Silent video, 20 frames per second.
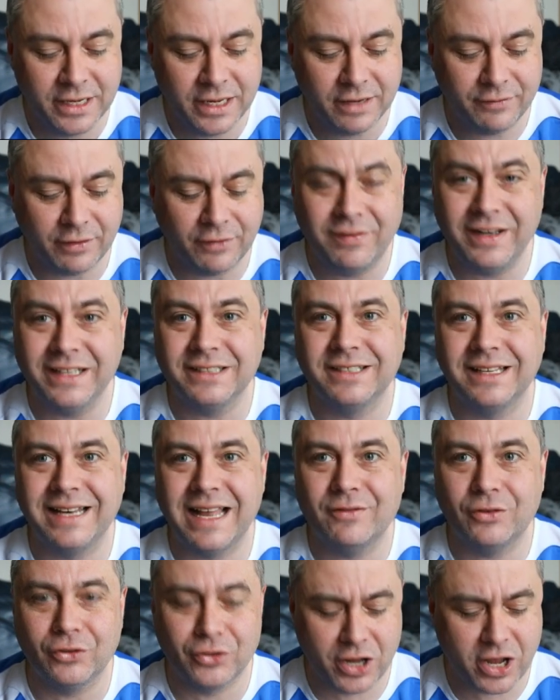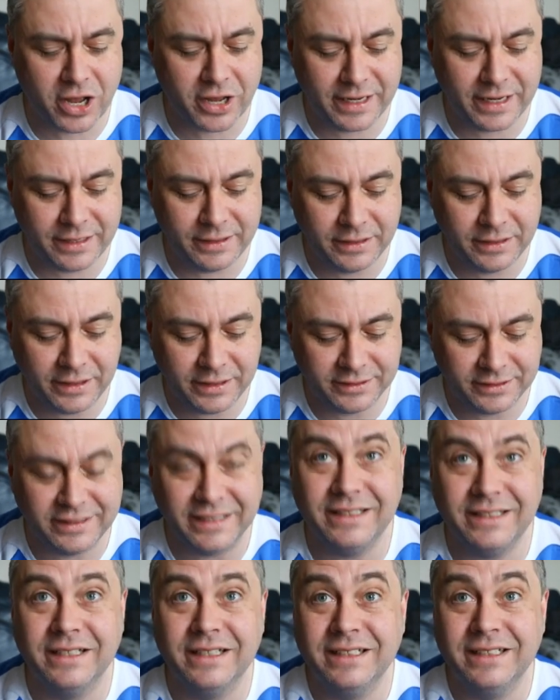If I flick to level 9, you can
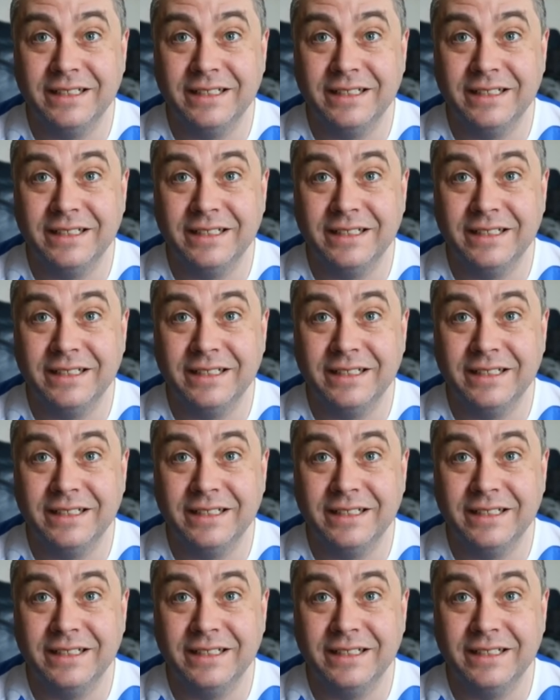see,